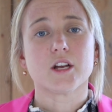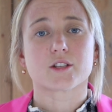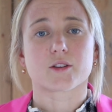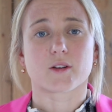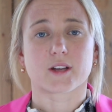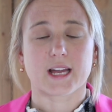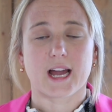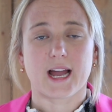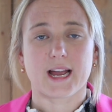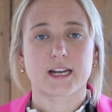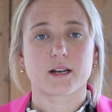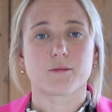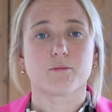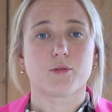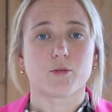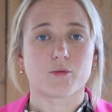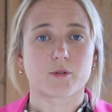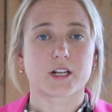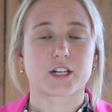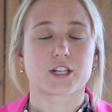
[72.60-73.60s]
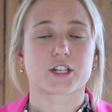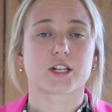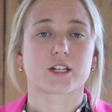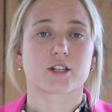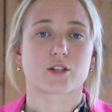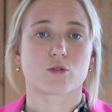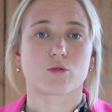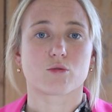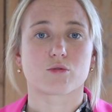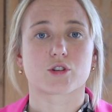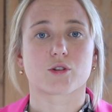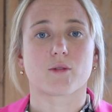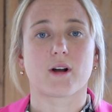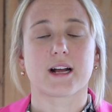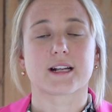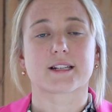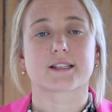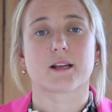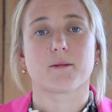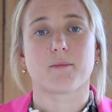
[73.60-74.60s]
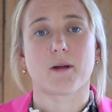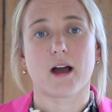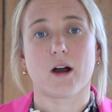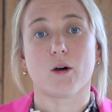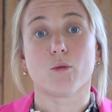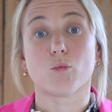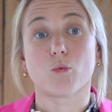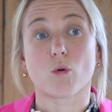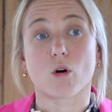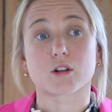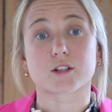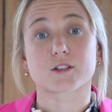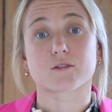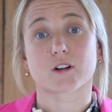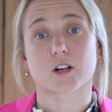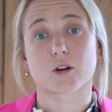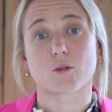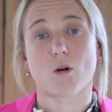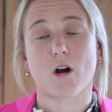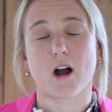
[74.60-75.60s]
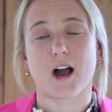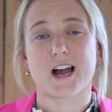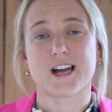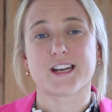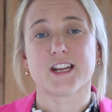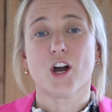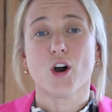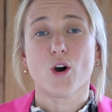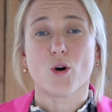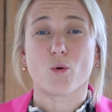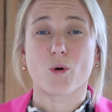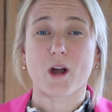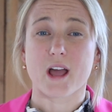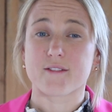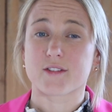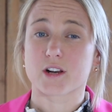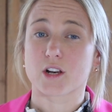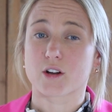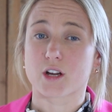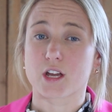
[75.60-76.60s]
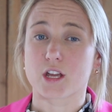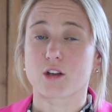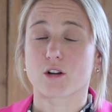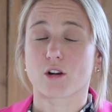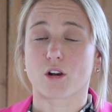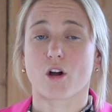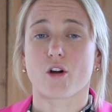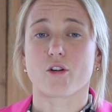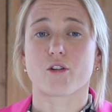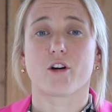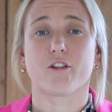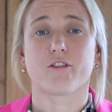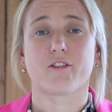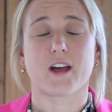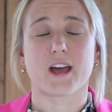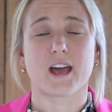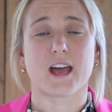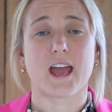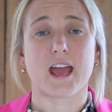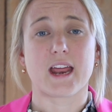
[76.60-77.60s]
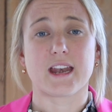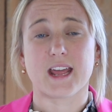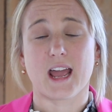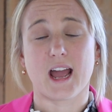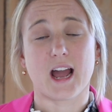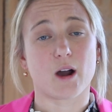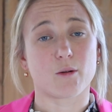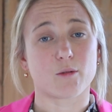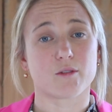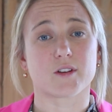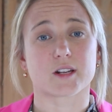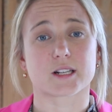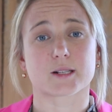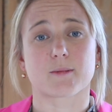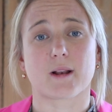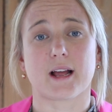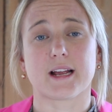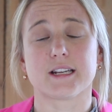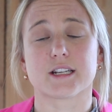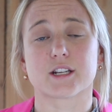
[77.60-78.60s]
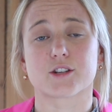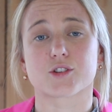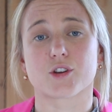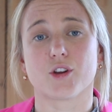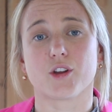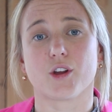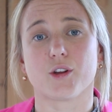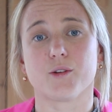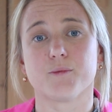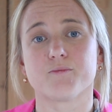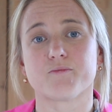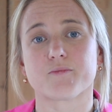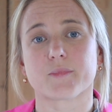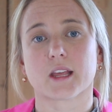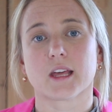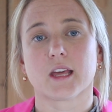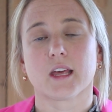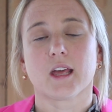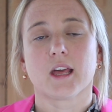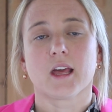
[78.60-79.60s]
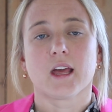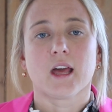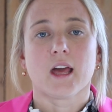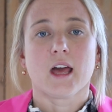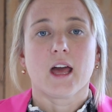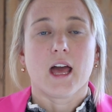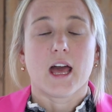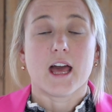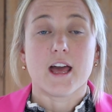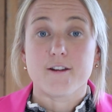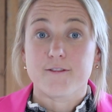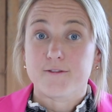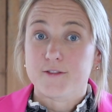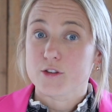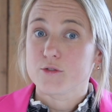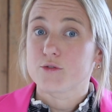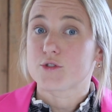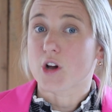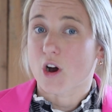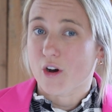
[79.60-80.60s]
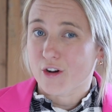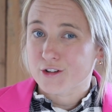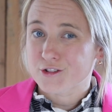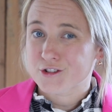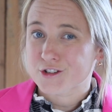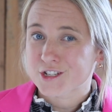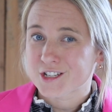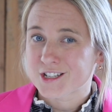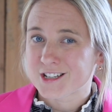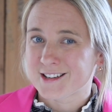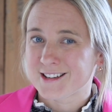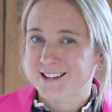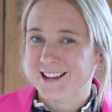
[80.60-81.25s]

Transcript: So again, important to just talk to us about what's required or have a look at your loan offer and how we've explained it to you. If you don't